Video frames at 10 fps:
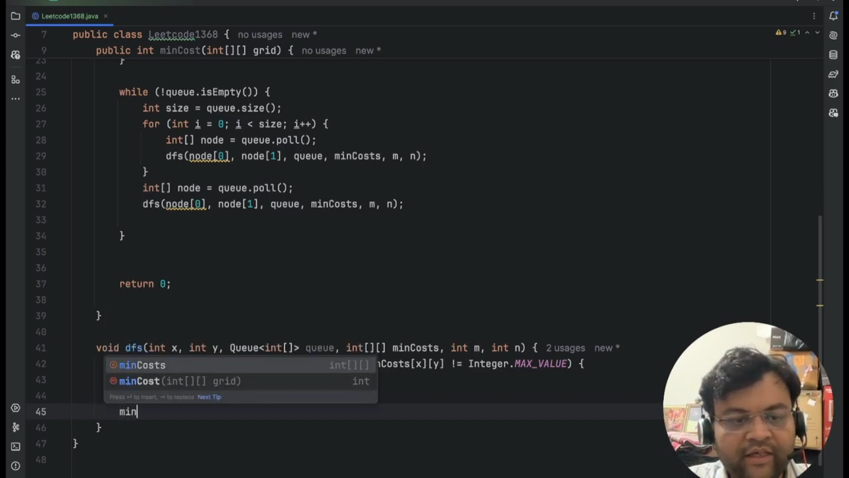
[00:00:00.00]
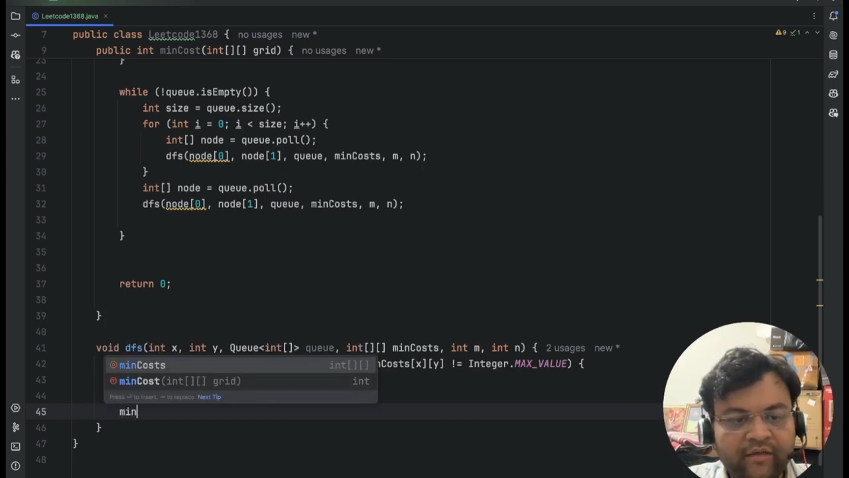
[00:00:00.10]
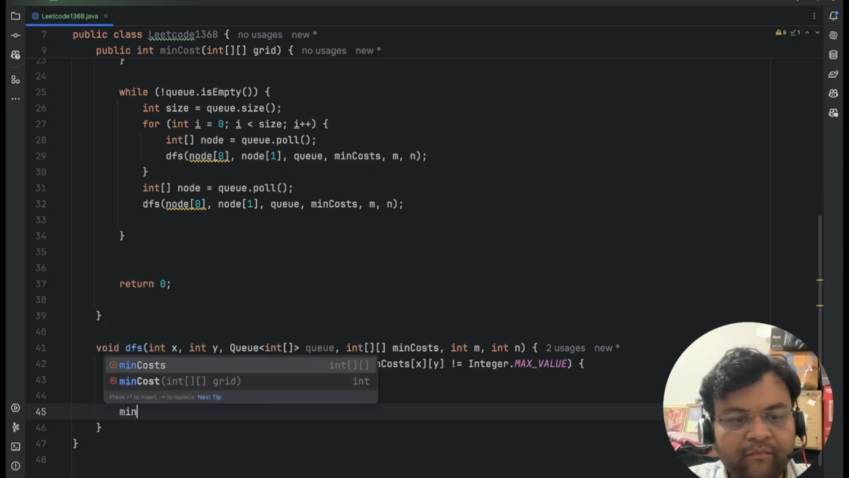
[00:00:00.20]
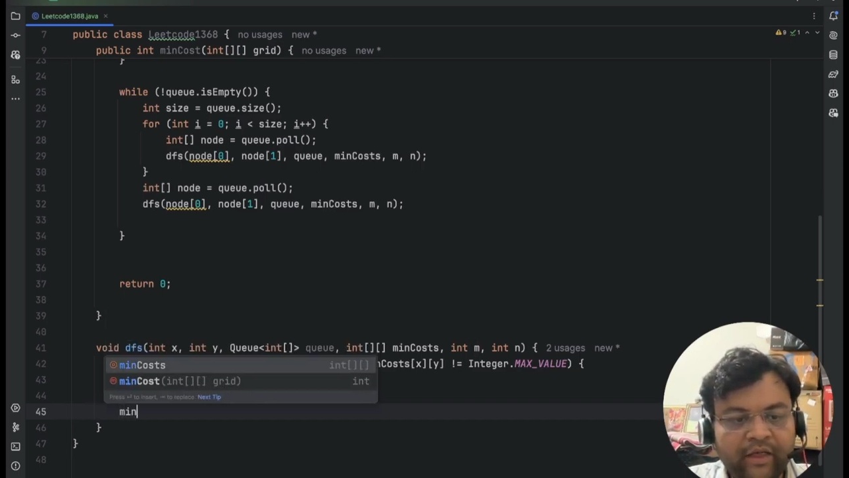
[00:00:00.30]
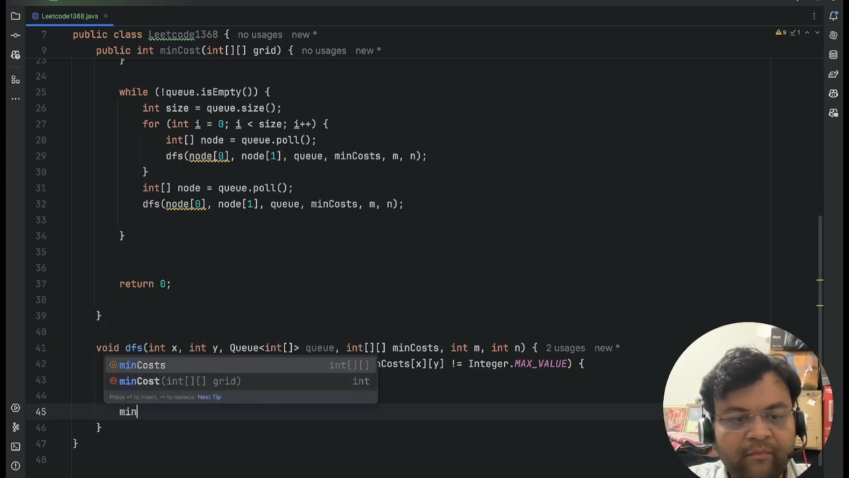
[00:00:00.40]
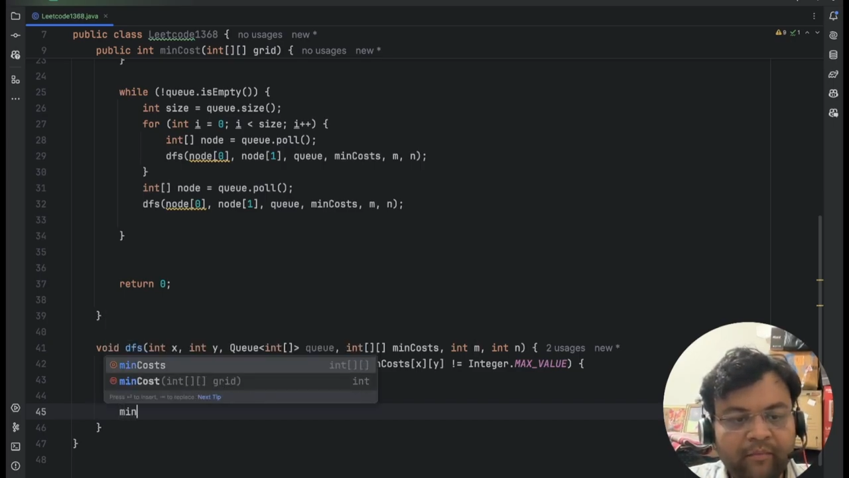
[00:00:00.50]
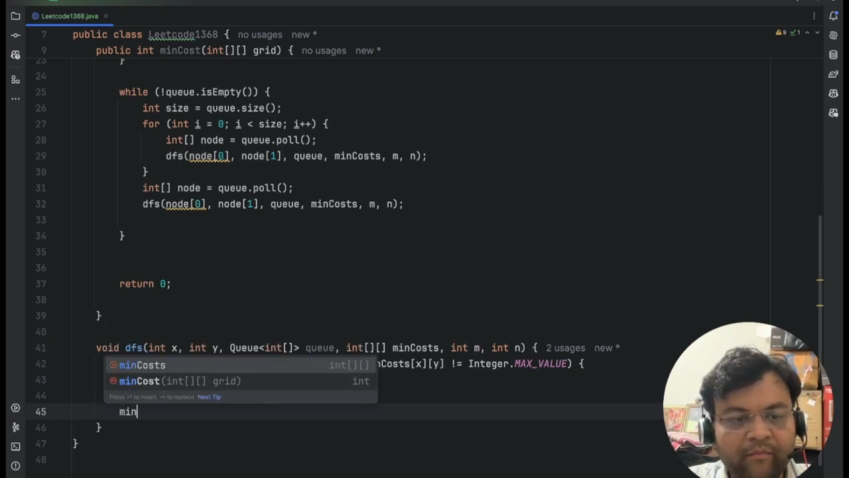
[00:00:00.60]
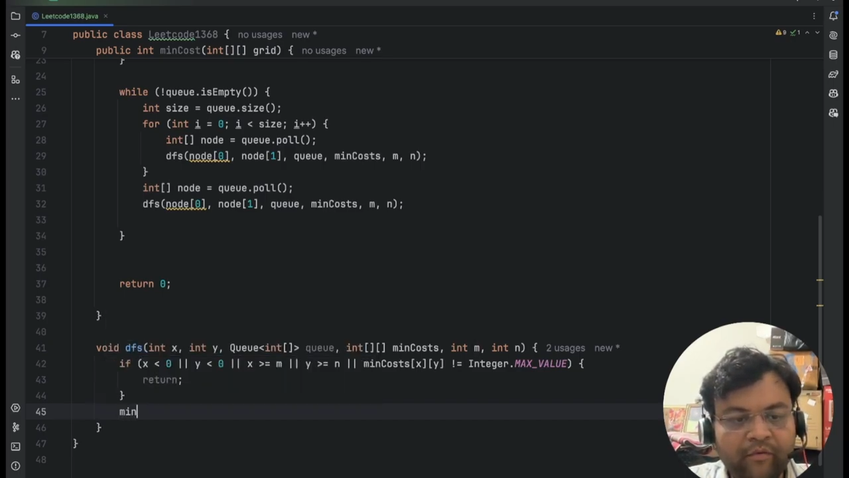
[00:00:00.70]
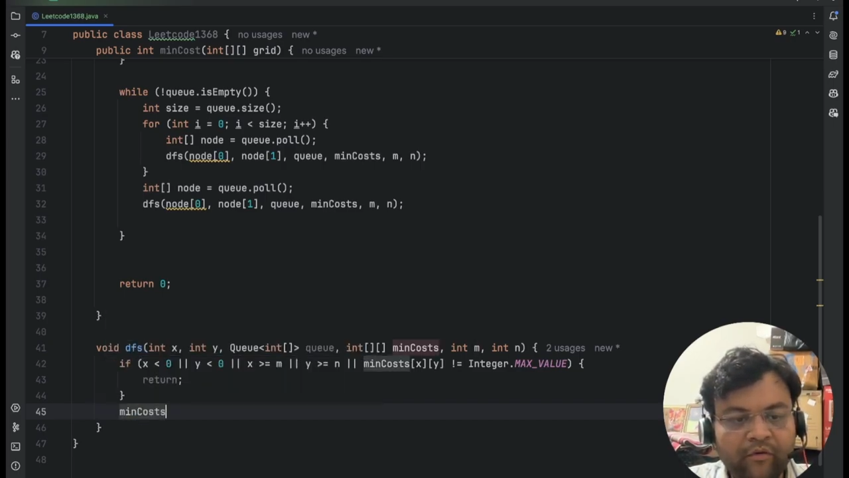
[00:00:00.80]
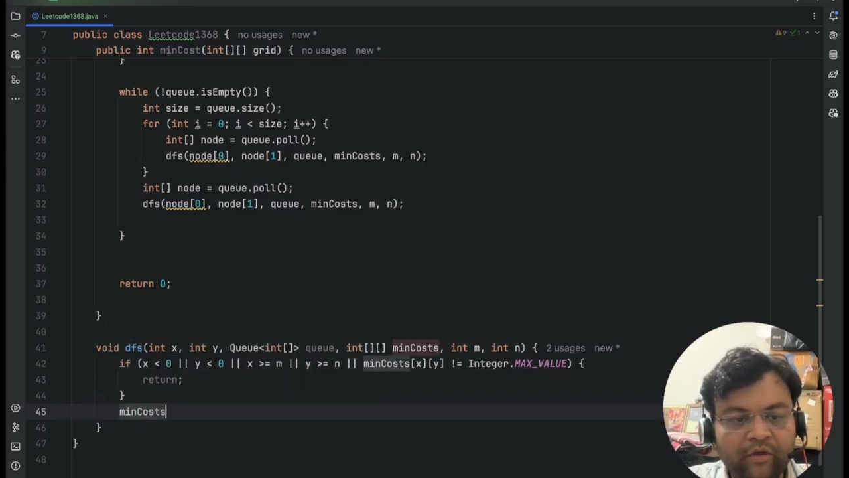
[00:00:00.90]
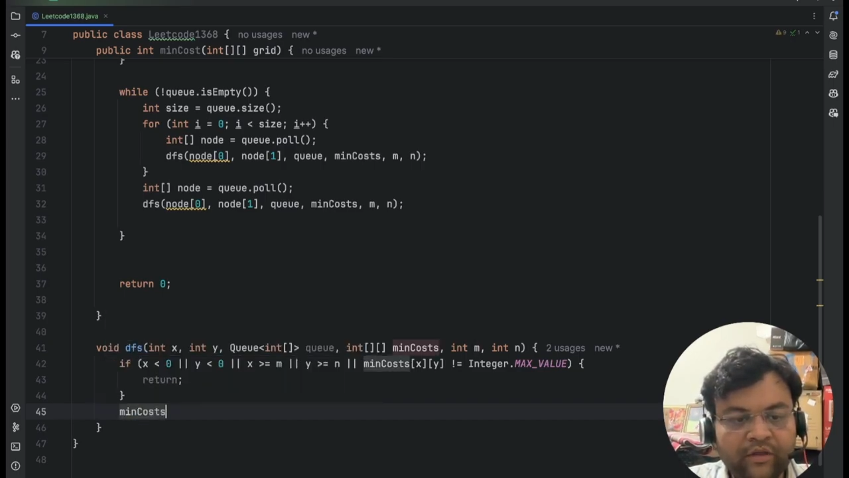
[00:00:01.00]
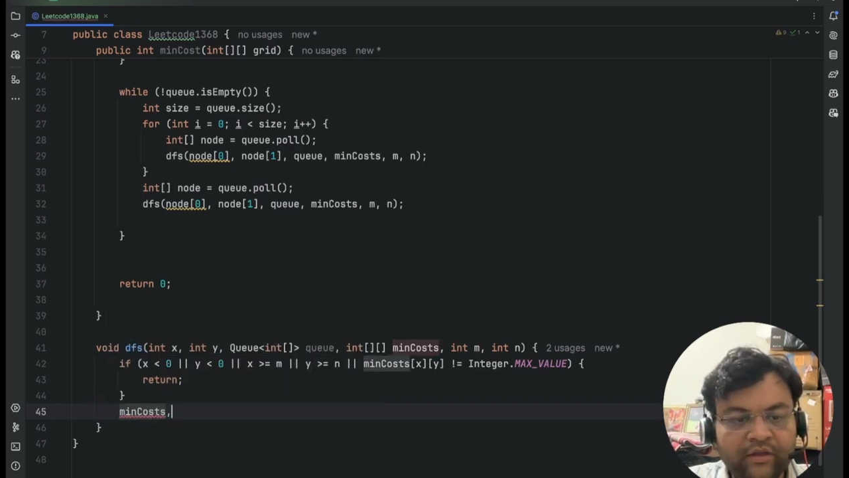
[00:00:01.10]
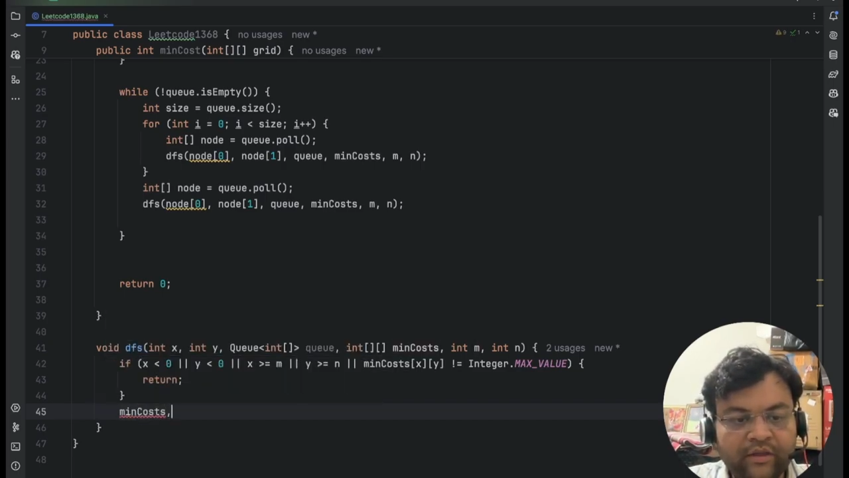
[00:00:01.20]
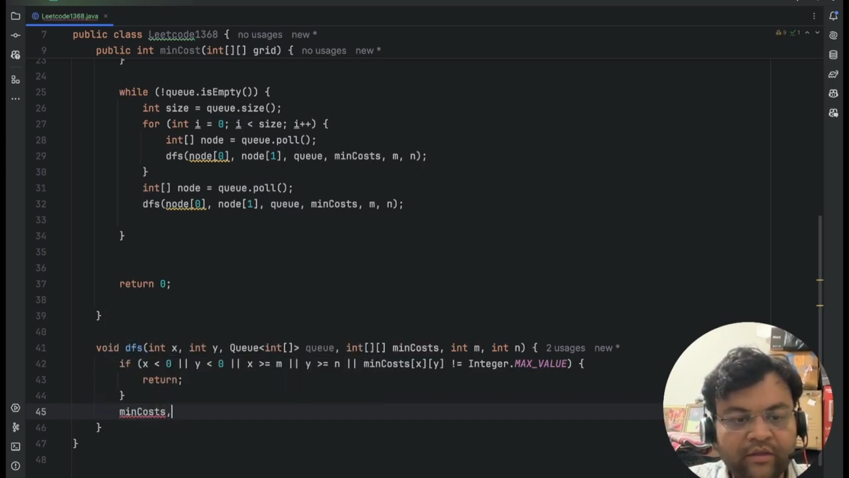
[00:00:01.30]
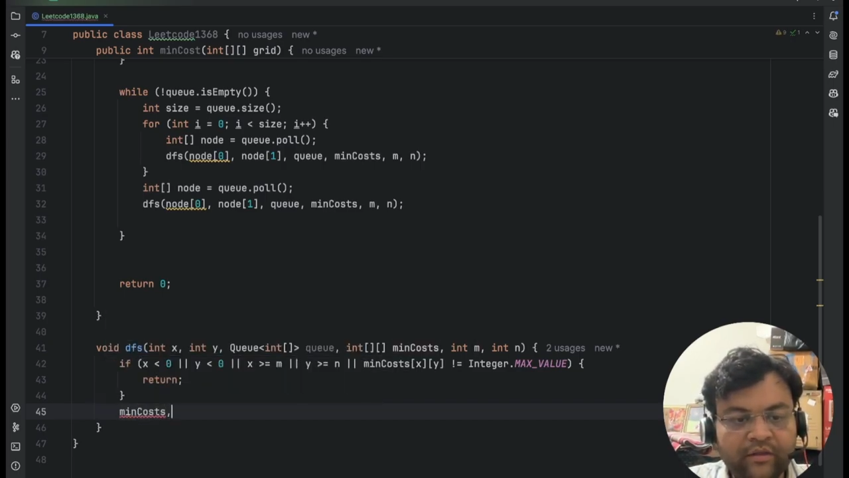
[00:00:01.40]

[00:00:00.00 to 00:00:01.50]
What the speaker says: the minimum costs